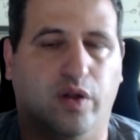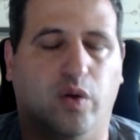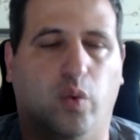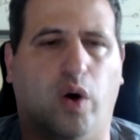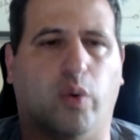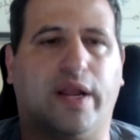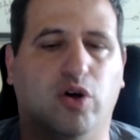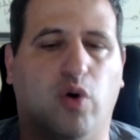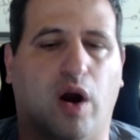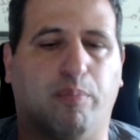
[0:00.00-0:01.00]
Well, we're
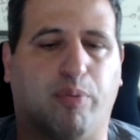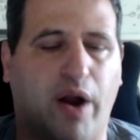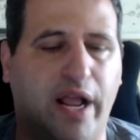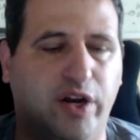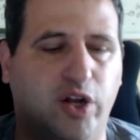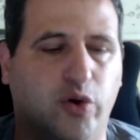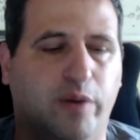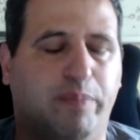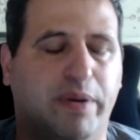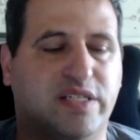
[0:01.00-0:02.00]
getting people who are brand
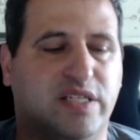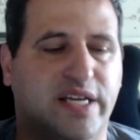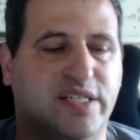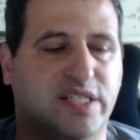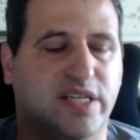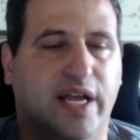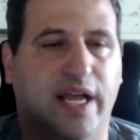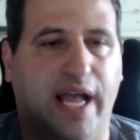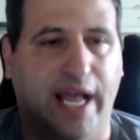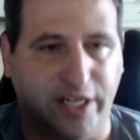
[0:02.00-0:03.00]
new in business
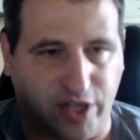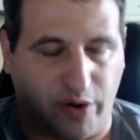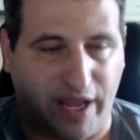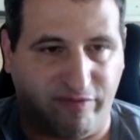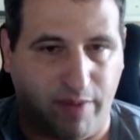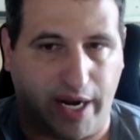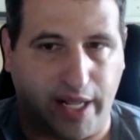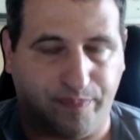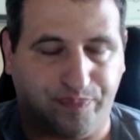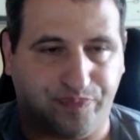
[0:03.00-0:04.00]
and don't have
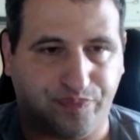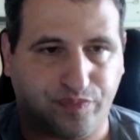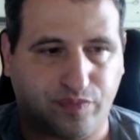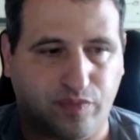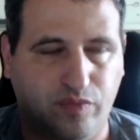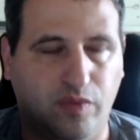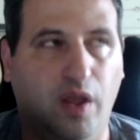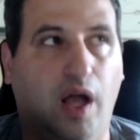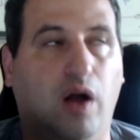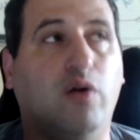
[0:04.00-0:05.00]
money.
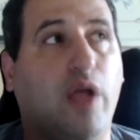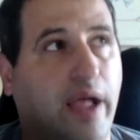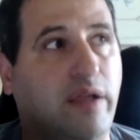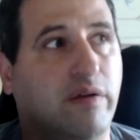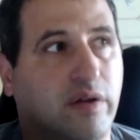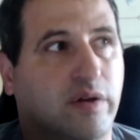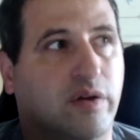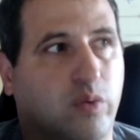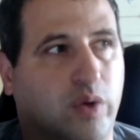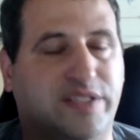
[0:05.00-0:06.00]
Okay,
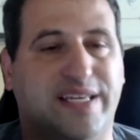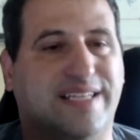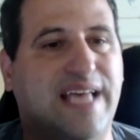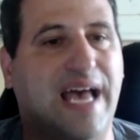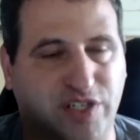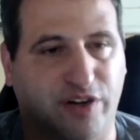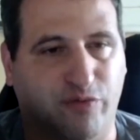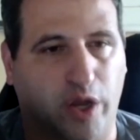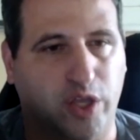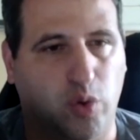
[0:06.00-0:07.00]
well, that's the exact
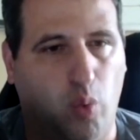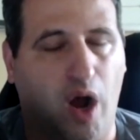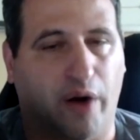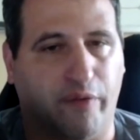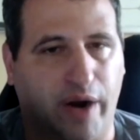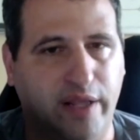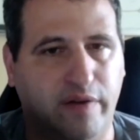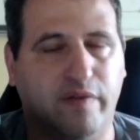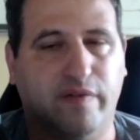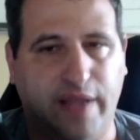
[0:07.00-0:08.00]
opposite of what you want,
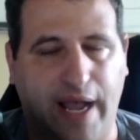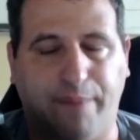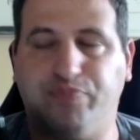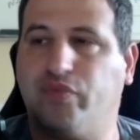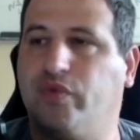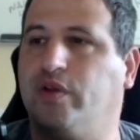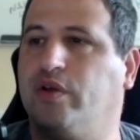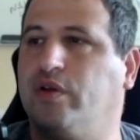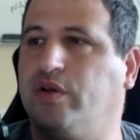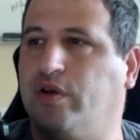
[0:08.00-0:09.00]
right? Yeah.
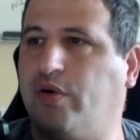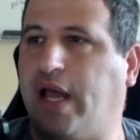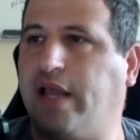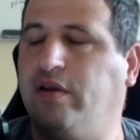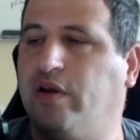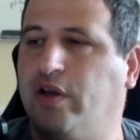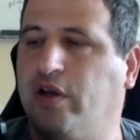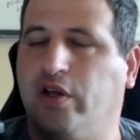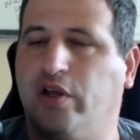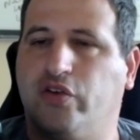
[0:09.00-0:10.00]
Okay,
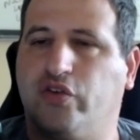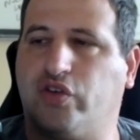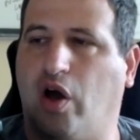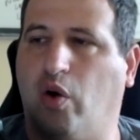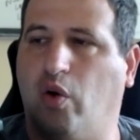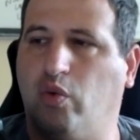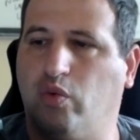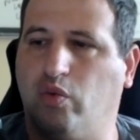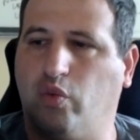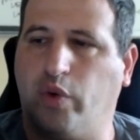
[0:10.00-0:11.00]
so
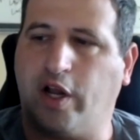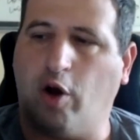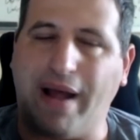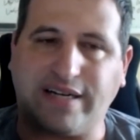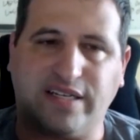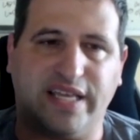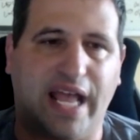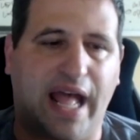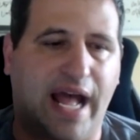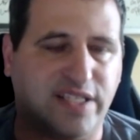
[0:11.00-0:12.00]
we go back to the
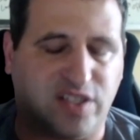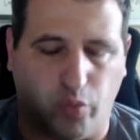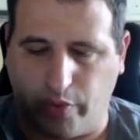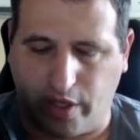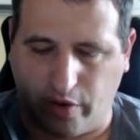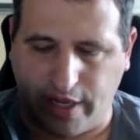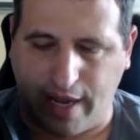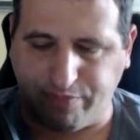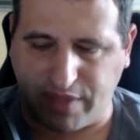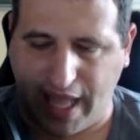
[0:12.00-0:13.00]
ads and we look and
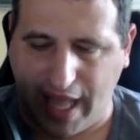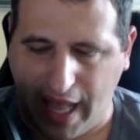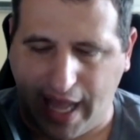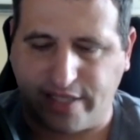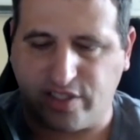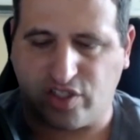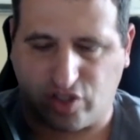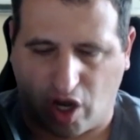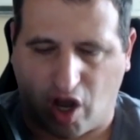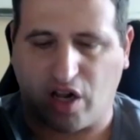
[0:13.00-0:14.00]
we go, yep, the
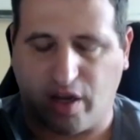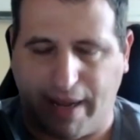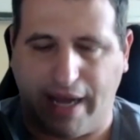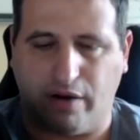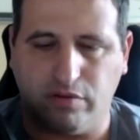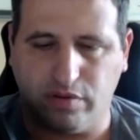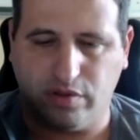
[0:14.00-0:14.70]
ads talk about